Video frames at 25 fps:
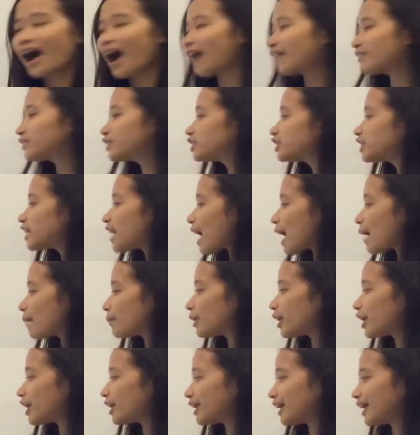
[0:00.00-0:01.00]
After the
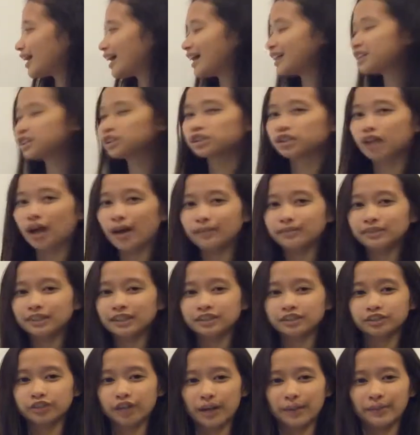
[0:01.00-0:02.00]
mRNA has stopped
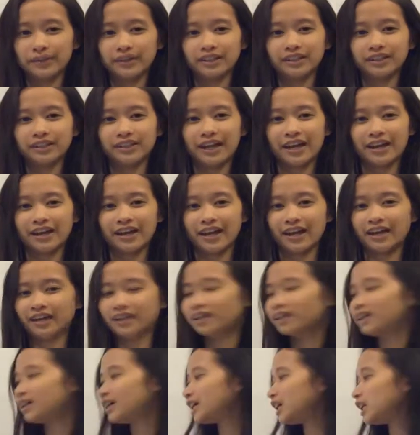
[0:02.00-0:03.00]
transcribing the DNA,